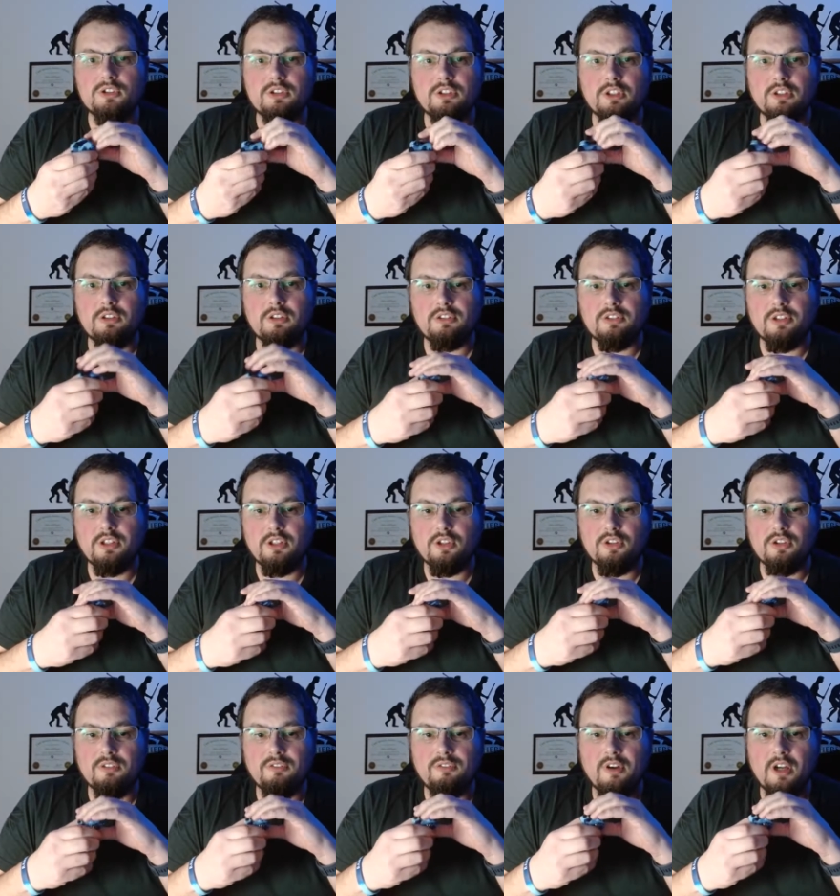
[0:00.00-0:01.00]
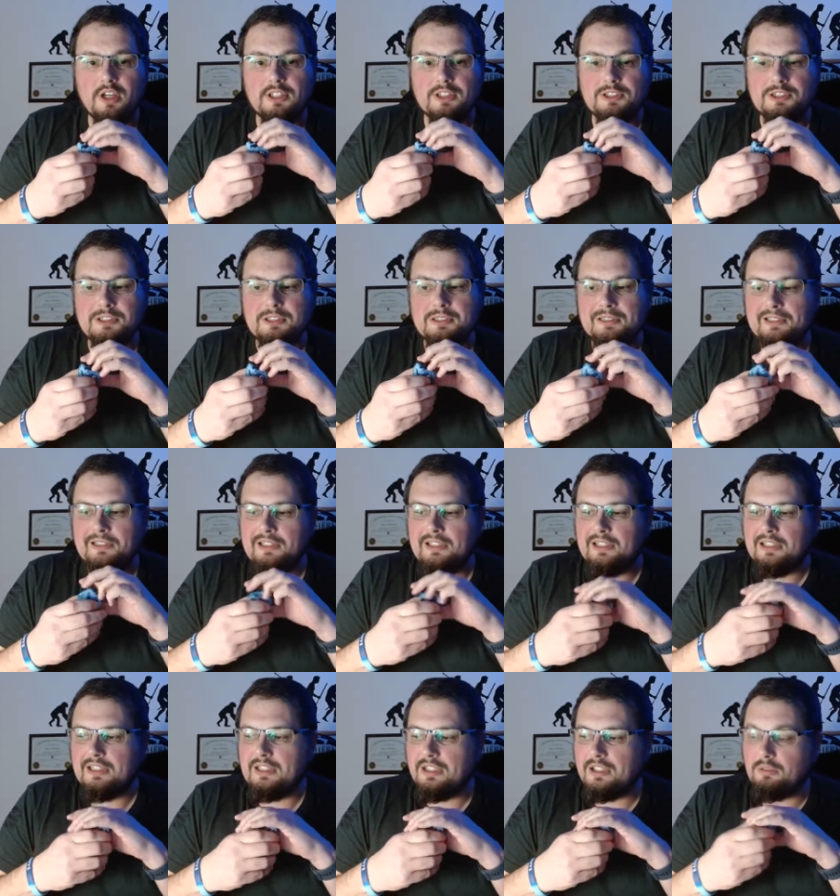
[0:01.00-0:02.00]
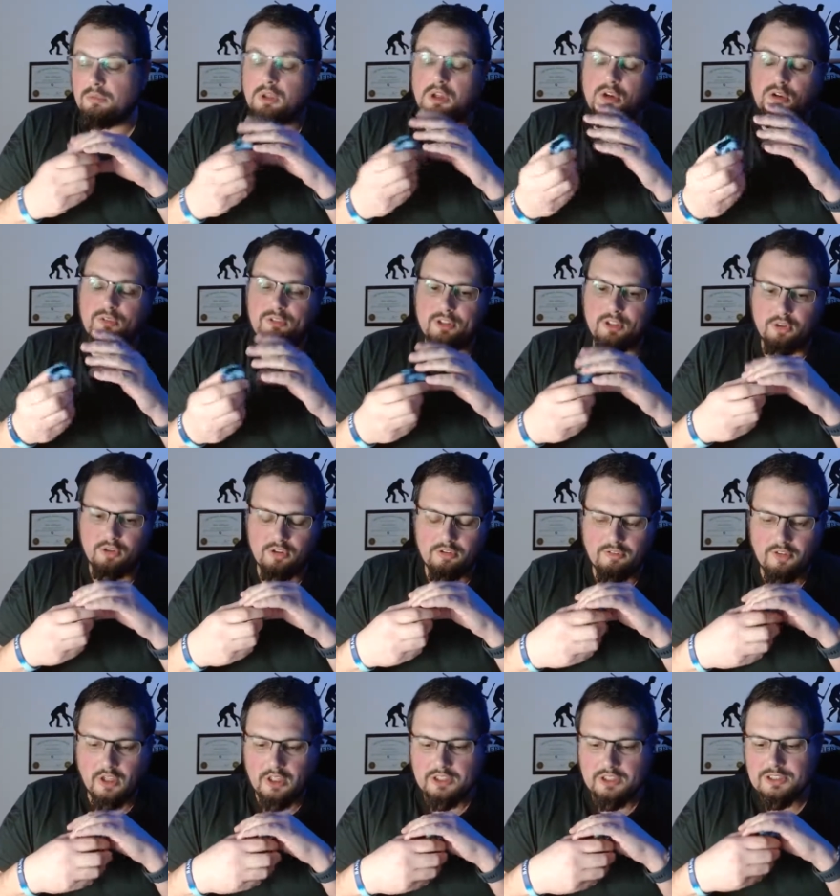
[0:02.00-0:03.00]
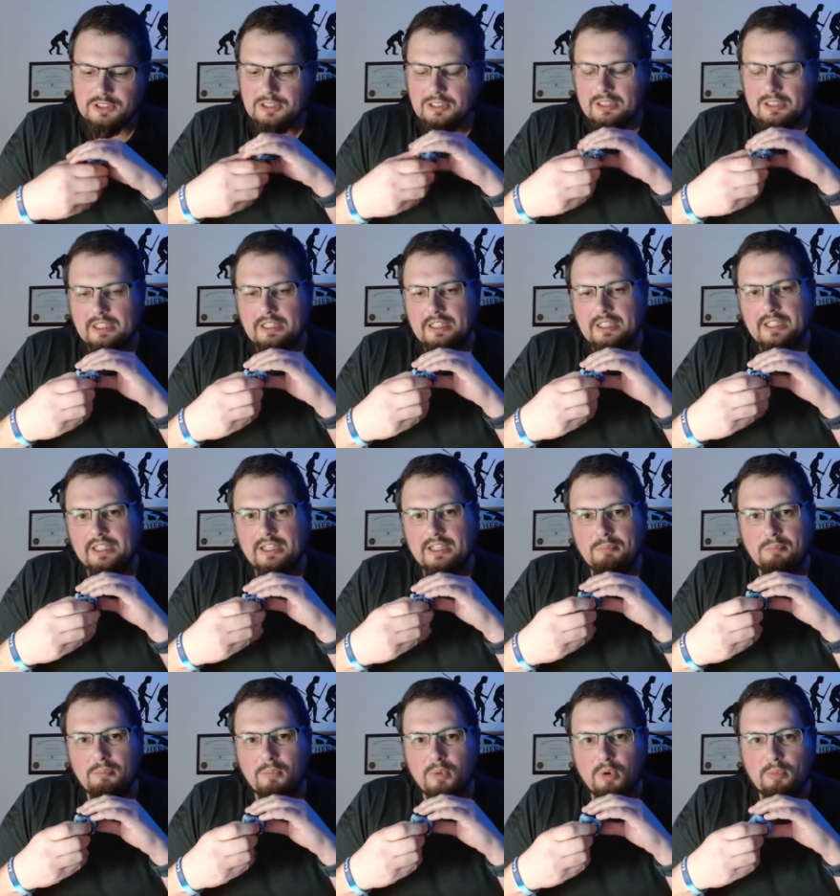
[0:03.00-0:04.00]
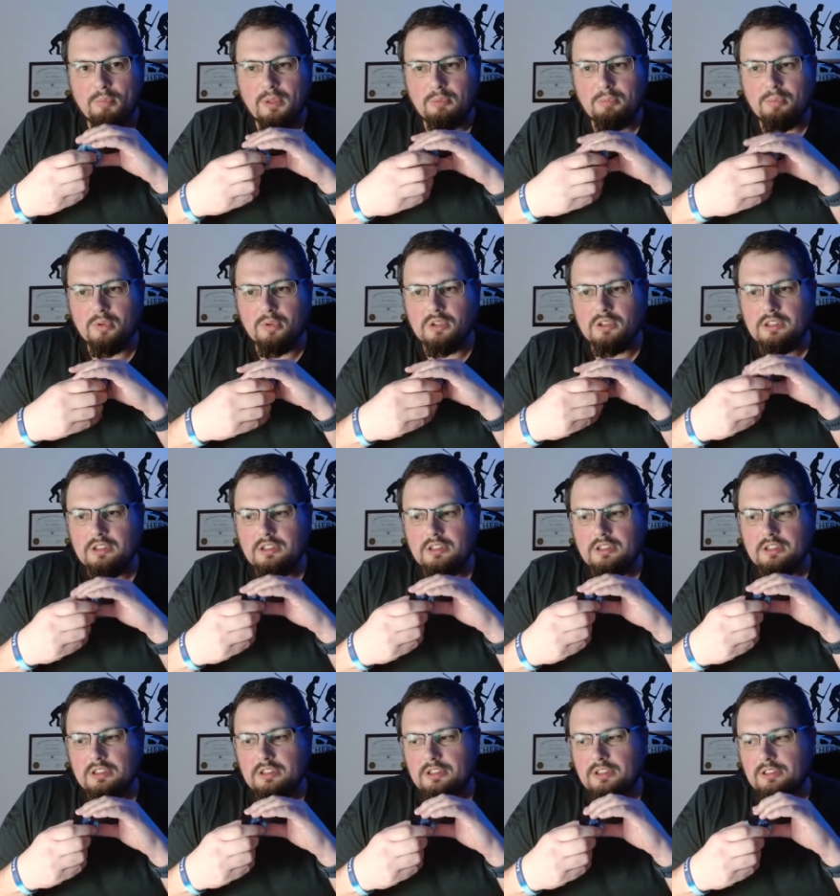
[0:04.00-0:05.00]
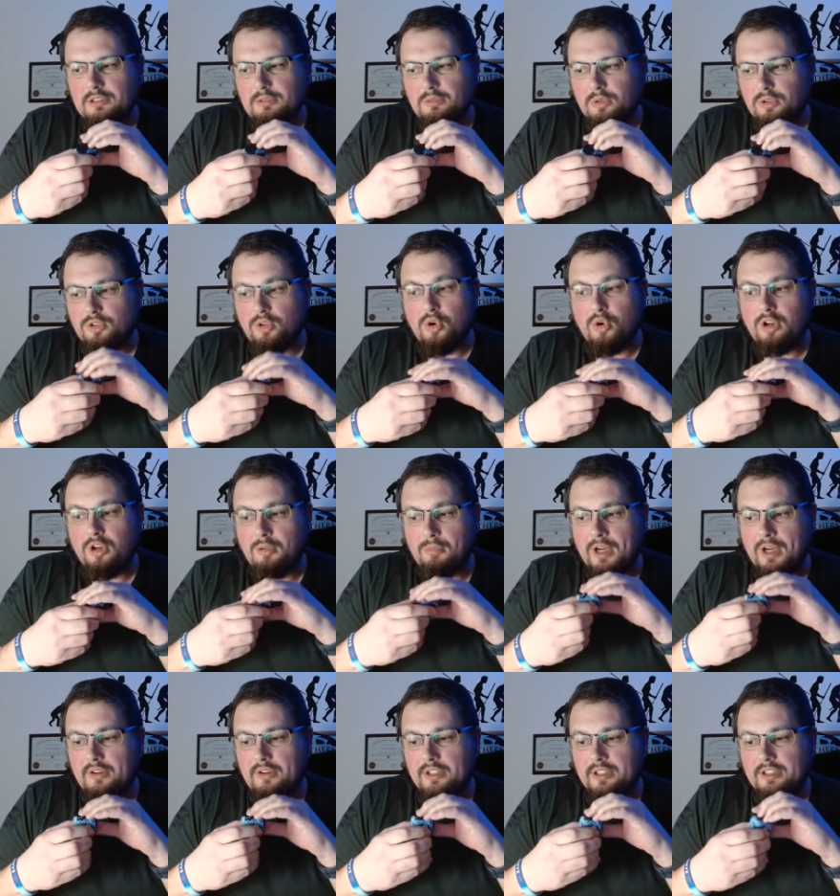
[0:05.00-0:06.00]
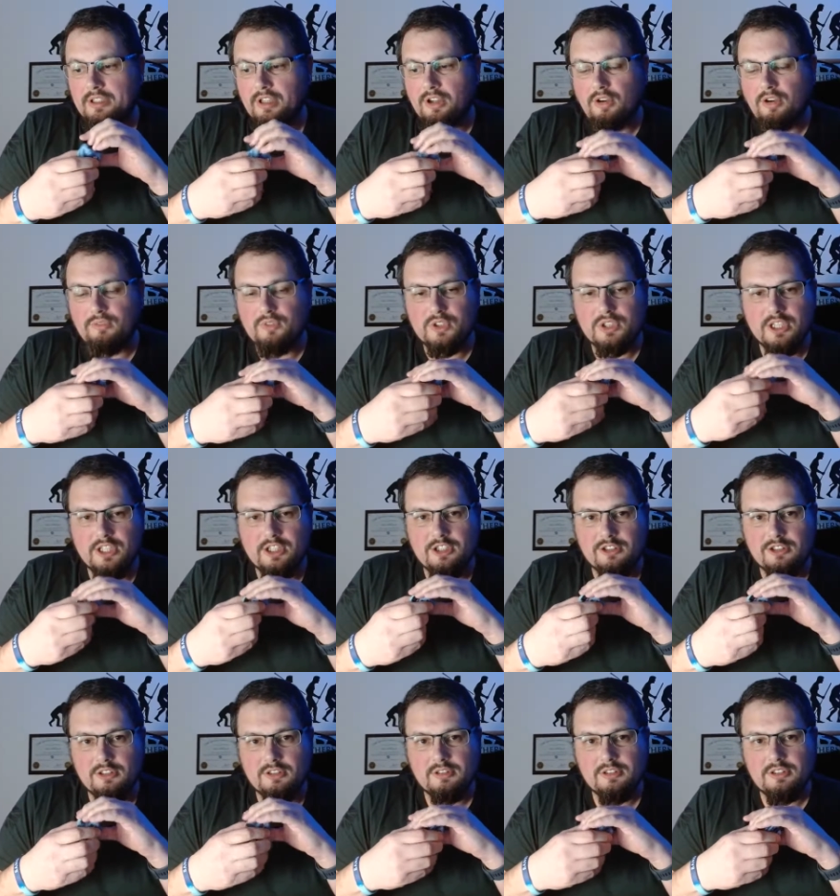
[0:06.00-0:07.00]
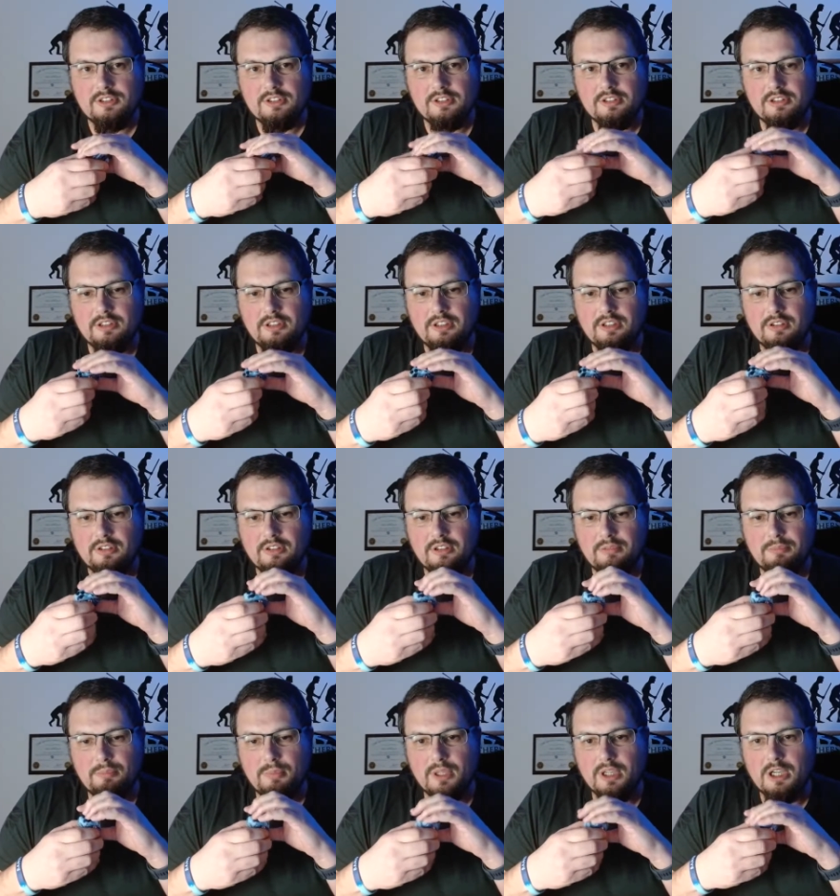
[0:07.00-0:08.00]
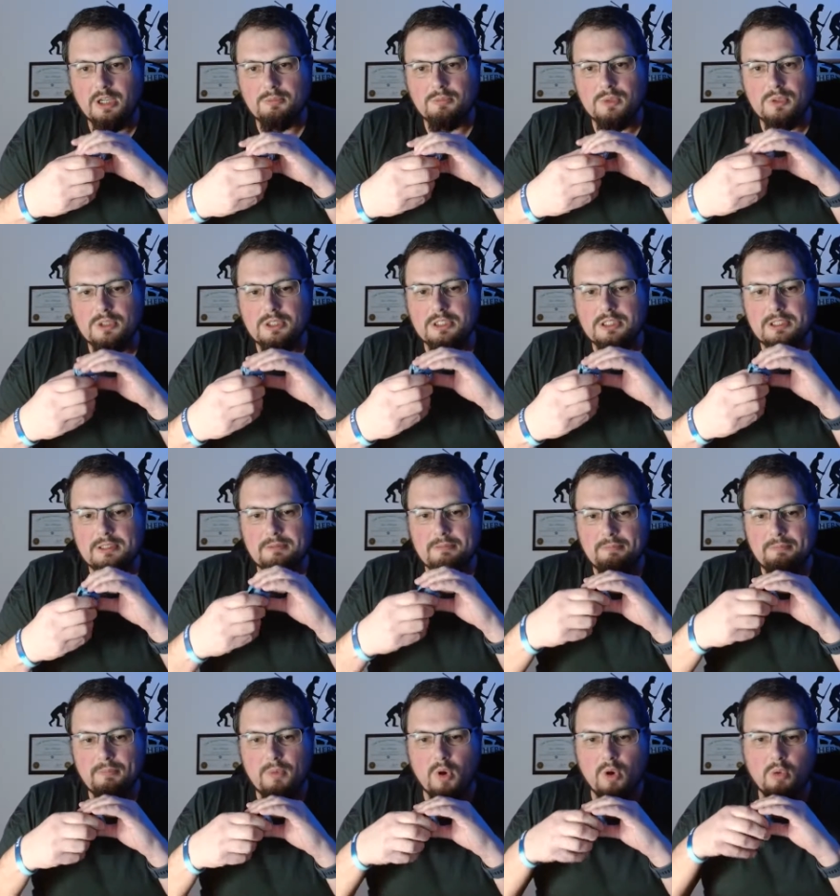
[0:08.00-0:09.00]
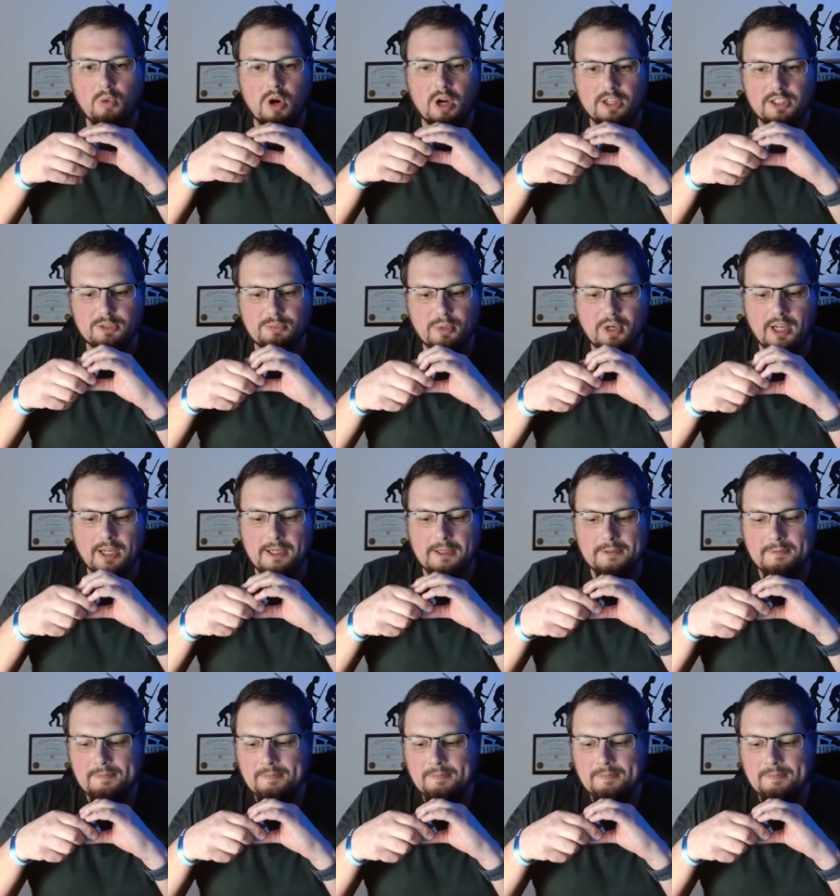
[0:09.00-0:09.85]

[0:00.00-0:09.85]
to the good advice, well, hopefully good advice. More people will talk about it. The conversation, becomes more widespread,